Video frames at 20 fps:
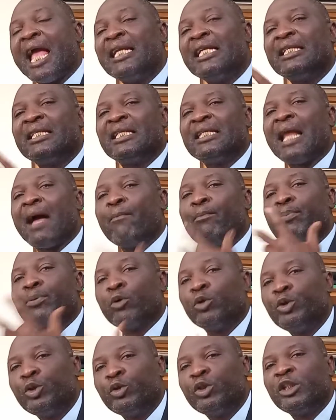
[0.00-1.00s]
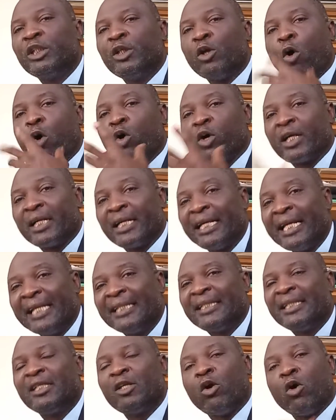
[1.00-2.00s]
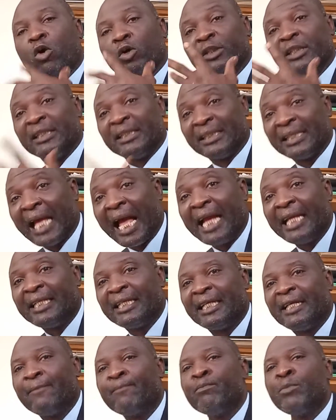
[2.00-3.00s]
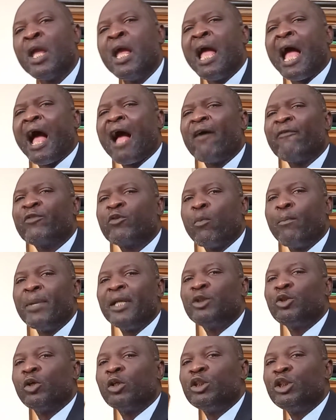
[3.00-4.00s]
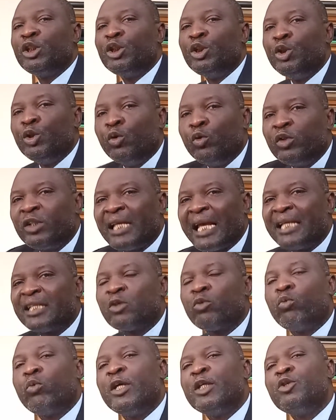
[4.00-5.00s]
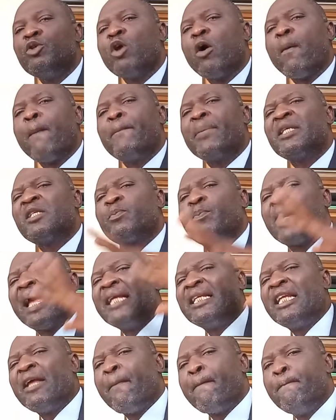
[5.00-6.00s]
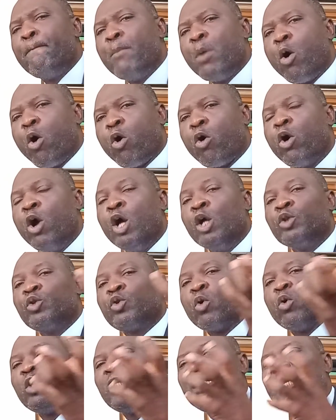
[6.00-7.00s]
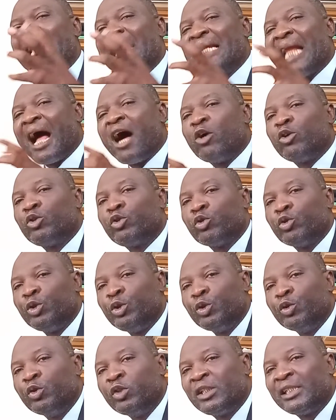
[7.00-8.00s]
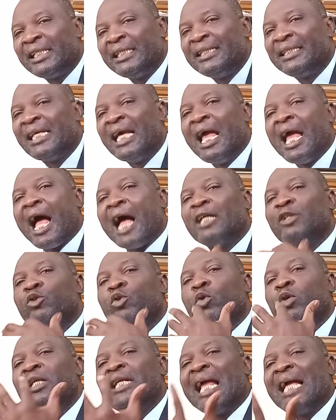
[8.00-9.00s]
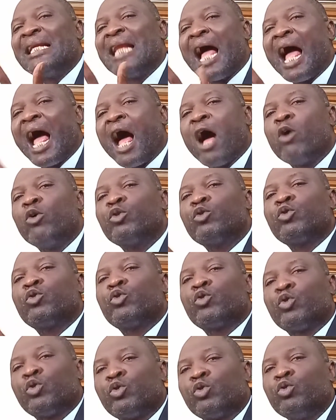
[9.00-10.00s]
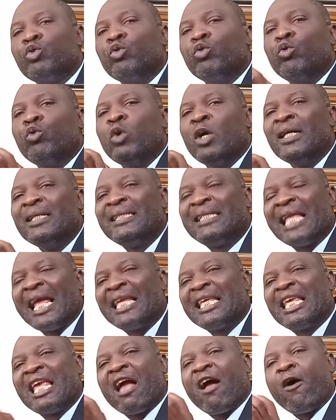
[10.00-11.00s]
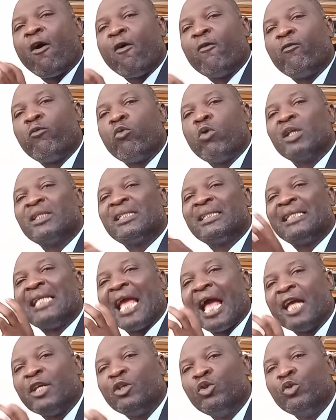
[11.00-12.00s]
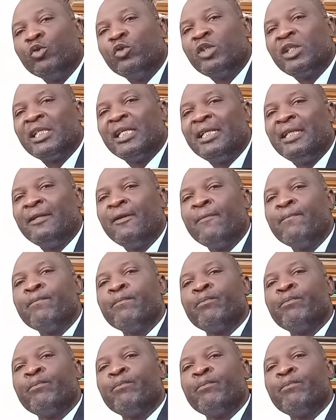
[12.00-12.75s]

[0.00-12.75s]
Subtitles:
anything I'm producing or creating or designing, I have to make sure the users will not be spending more to learn how to use it and to learn how to take care of what they are using